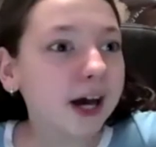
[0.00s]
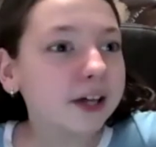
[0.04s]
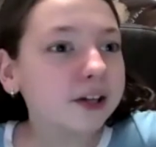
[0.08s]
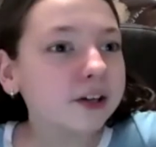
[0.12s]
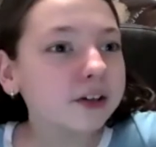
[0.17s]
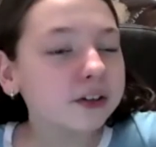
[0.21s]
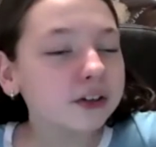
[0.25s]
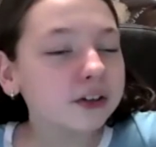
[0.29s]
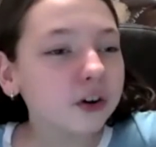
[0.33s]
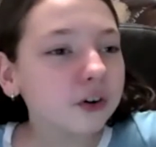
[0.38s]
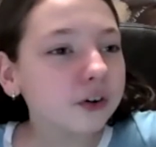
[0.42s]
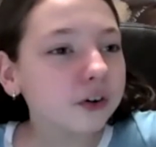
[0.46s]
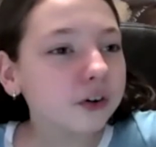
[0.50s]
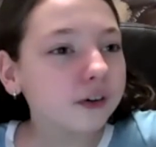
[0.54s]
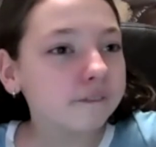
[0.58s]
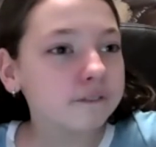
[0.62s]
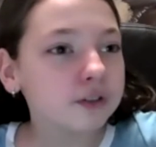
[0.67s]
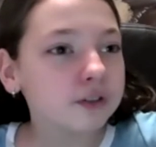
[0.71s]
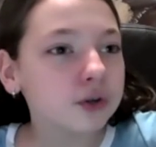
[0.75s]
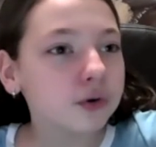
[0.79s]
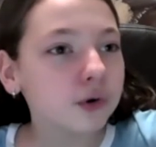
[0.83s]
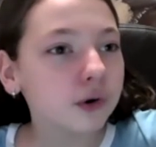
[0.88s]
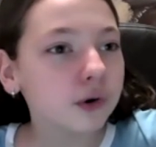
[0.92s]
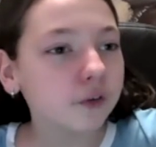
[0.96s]
don't know if
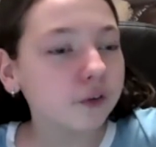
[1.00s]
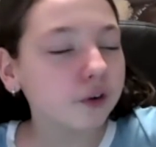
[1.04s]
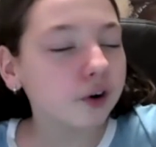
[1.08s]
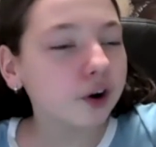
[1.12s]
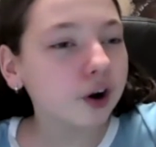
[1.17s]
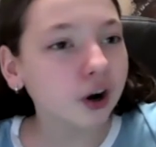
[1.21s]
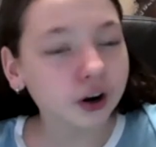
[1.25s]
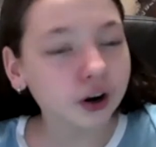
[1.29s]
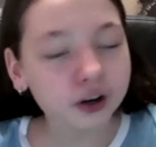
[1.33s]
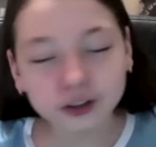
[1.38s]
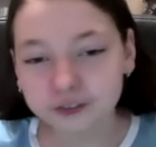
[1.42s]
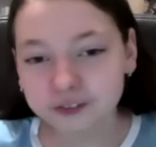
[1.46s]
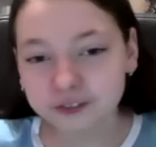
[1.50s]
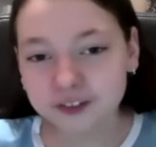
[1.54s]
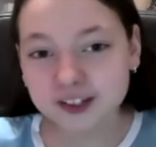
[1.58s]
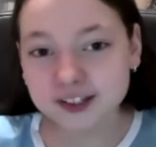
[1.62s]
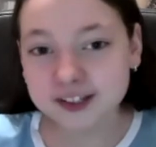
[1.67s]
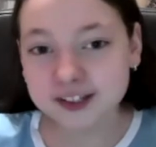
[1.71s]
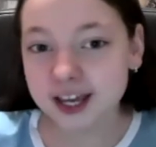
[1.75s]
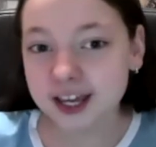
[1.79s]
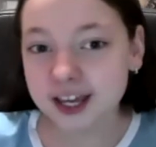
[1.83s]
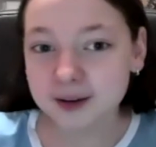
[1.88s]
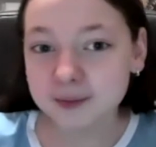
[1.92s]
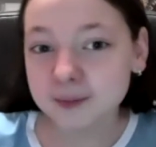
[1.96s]
you heard of this
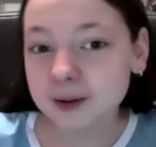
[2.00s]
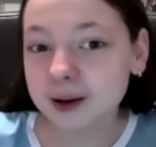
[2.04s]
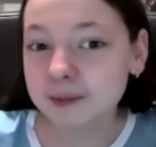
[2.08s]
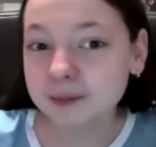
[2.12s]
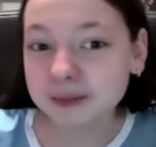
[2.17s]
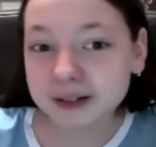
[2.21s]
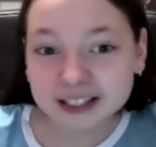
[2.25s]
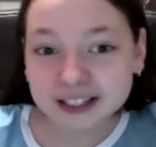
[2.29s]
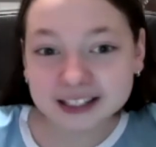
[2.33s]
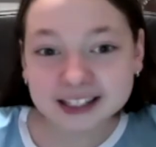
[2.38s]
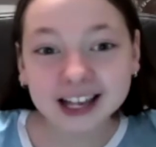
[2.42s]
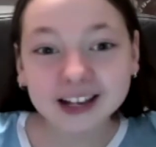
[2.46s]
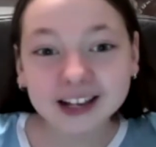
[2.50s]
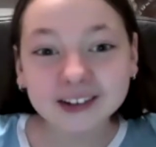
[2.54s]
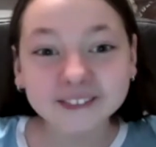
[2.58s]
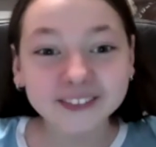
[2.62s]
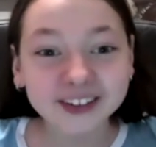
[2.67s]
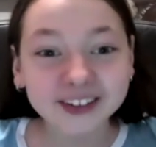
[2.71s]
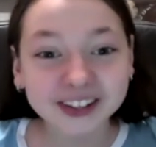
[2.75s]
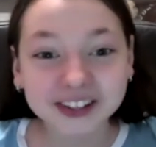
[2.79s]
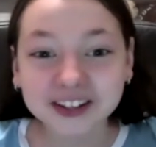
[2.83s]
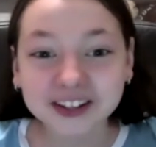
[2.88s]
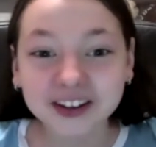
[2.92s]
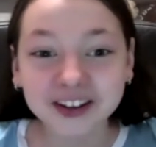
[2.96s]
anime, but it's like
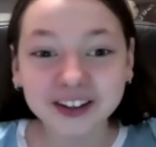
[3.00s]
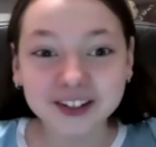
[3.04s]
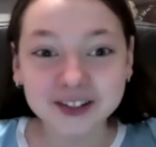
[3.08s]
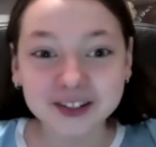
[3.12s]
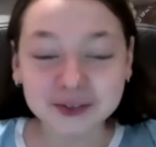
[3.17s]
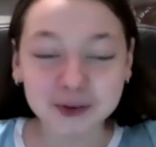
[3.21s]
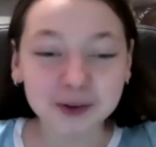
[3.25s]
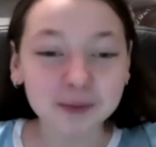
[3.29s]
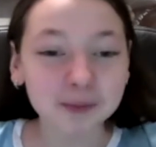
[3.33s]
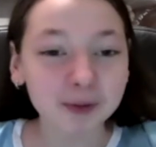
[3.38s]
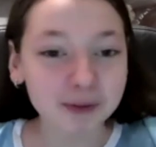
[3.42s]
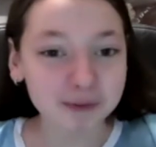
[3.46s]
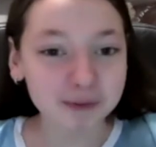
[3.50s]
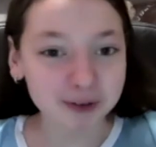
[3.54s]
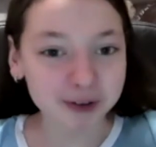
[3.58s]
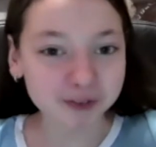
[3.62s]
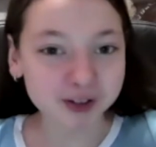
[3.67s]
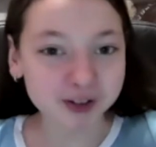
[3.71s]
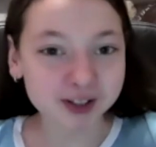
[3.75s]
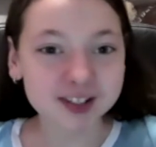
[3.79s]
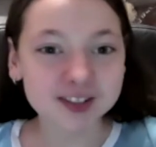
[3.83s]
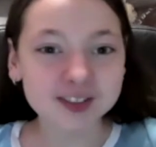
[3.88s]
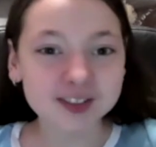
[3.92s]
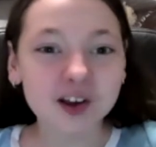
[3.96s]
really good. It's one of my
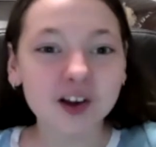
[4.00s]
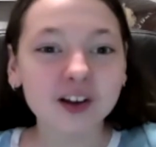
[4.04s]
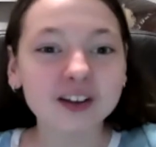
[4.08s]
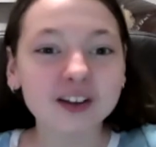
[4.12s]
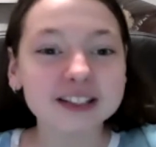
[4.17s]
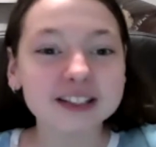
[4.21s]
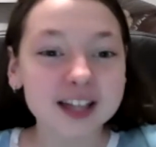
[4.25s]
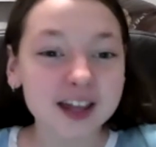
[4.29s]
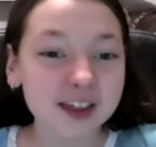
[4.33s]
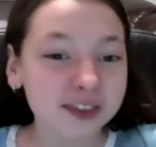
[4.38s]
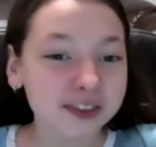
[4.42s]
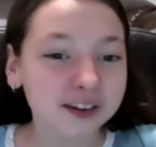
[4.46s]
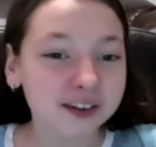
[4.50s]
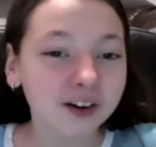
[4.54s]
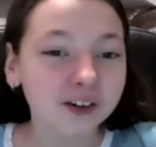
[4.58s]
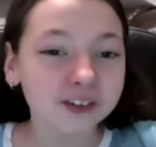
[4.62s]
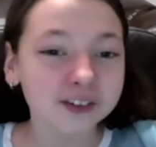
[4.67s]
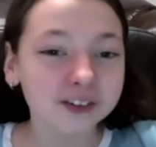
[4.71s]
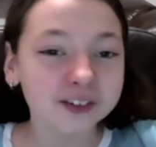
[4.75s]
favorites. It's called Death Note.